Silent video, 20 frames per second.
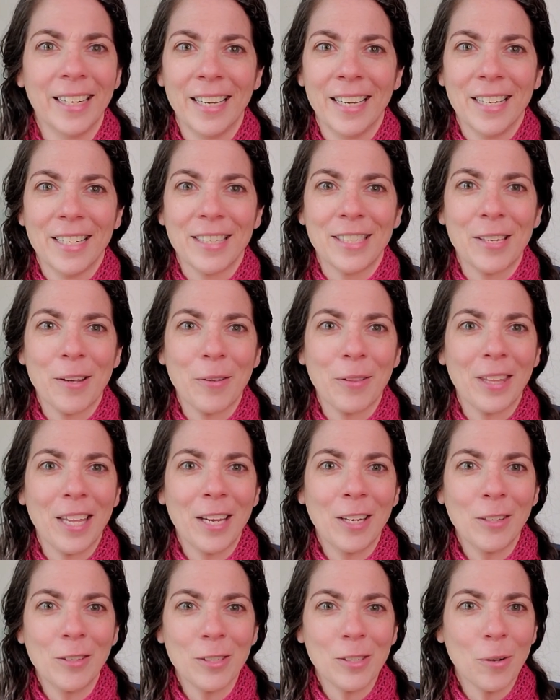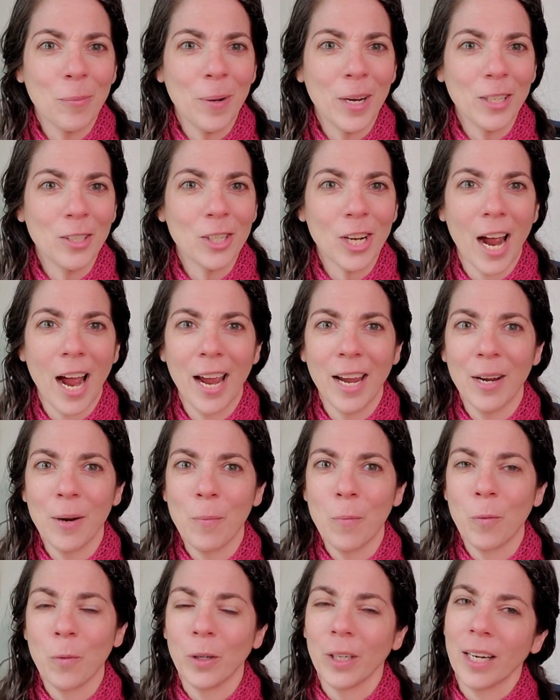So thank you so much. I
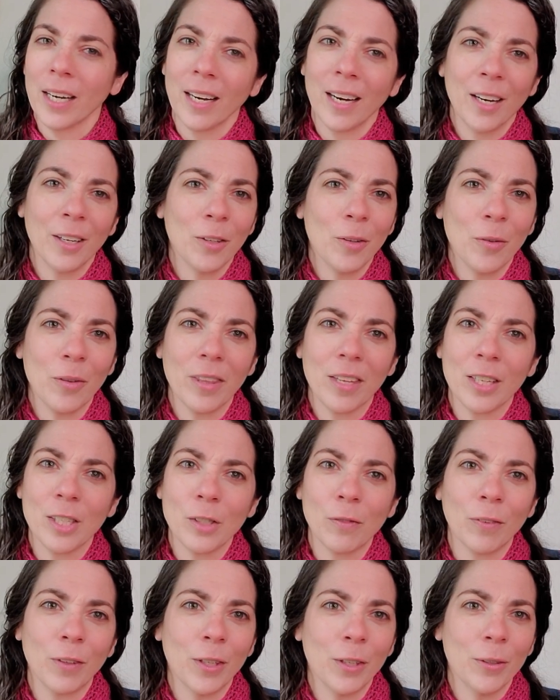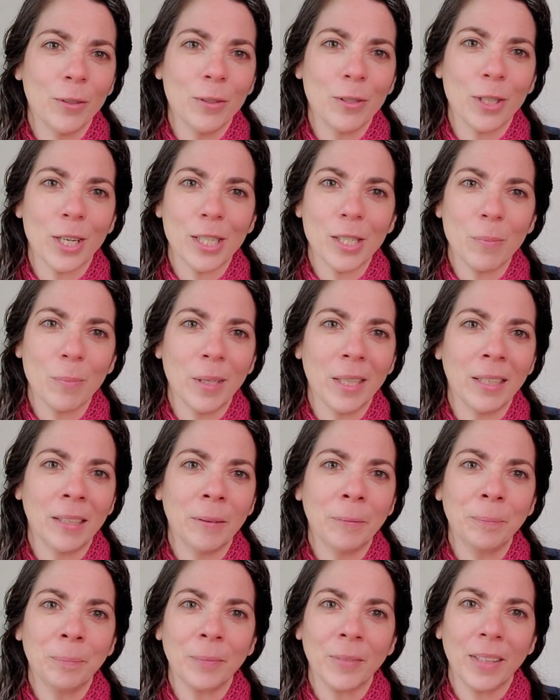am working on new things for you. Trust
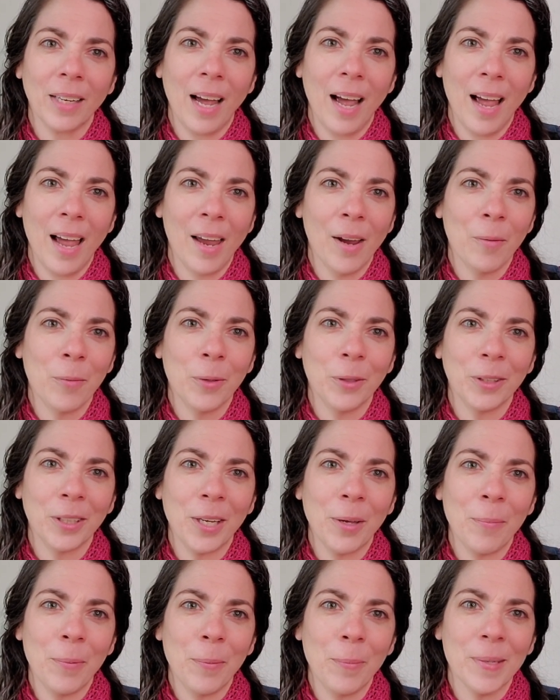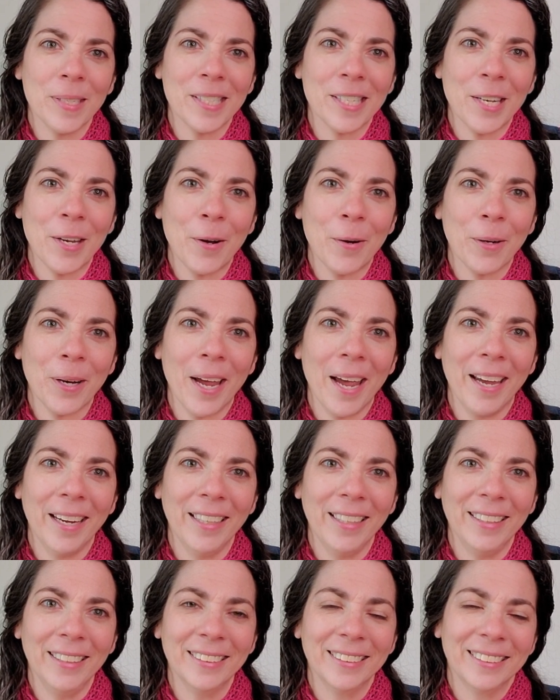me, I will keep you busy,
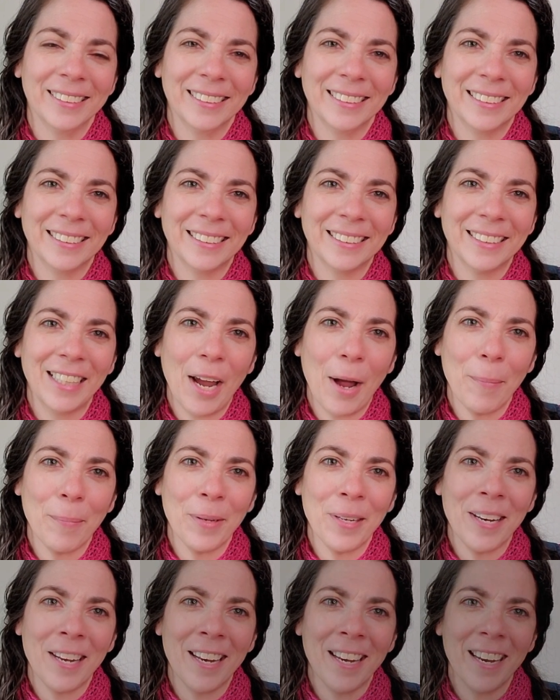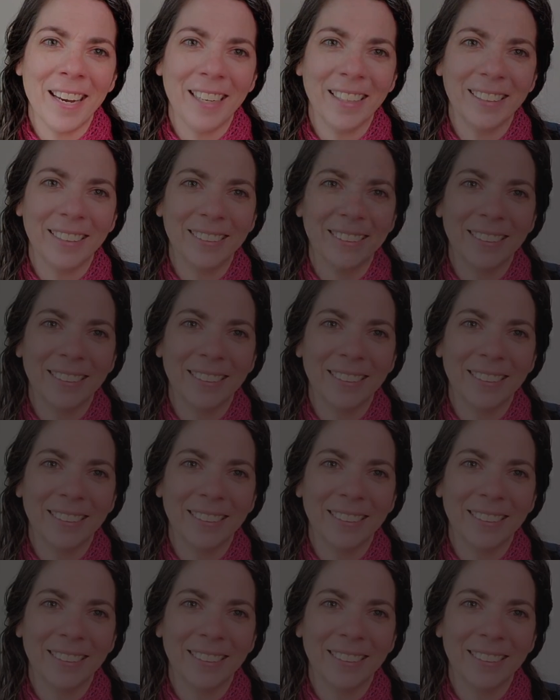okay? Happy knitting.